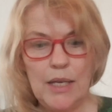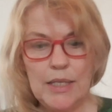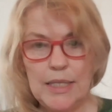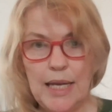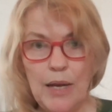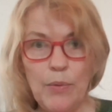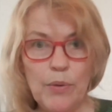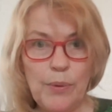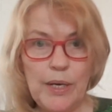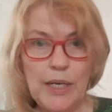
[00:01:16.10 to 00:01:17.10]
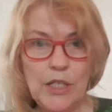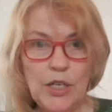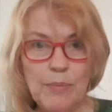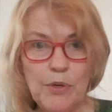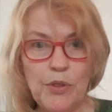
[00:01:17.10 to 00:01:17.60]
Today we're reading
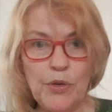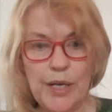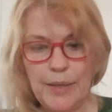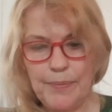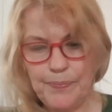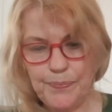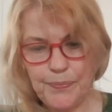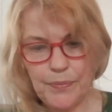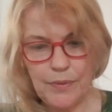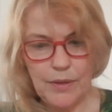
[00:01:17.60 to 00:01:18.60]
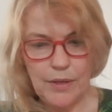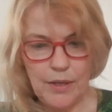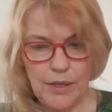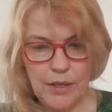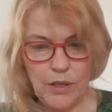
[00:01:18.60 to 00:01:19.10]
chapter 30,
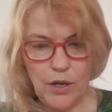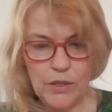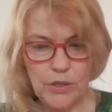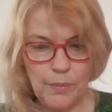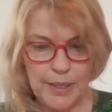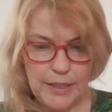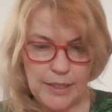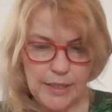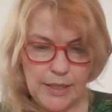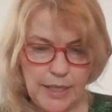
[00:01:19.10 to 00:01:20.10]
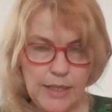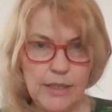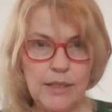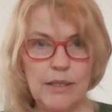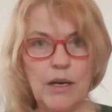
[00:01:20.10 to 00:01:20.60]
called Domestic
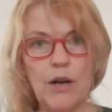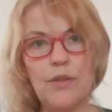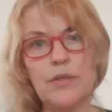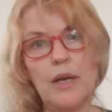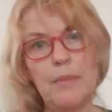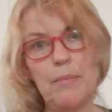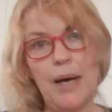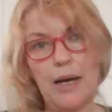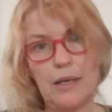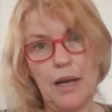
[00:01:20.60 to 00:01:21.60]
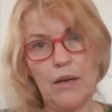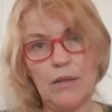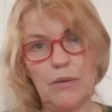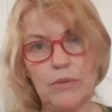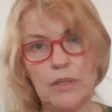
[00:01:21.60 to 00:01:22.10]
Scenes. Arthur's coming back now.
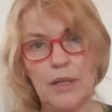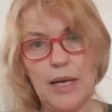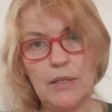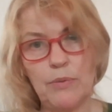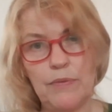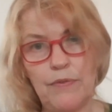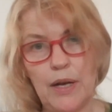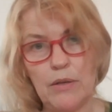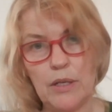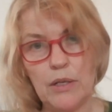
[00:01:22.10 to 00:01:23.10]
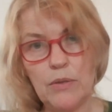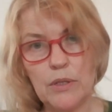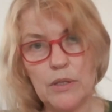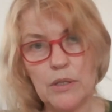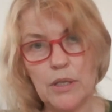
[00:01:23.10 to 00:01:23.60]
That was the last we found
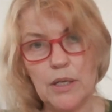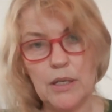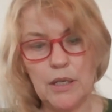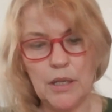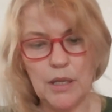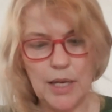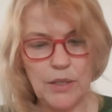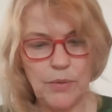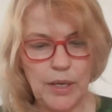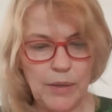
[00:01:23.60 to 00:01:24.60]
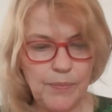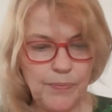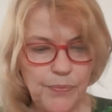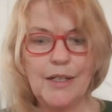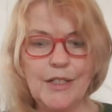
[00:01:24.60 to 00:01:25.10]
out in the last reading.
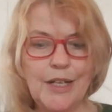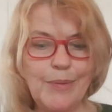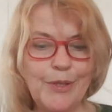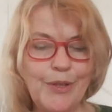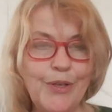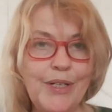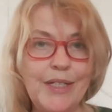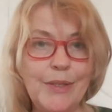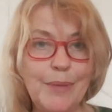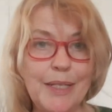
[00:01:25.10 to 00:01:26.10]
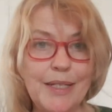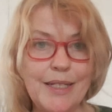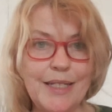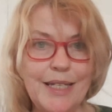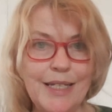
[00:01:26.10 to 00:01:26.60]
Chapter 30,
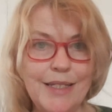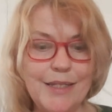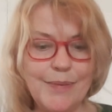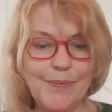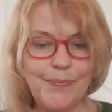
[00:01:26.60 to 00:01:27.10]
Domestic Scenes.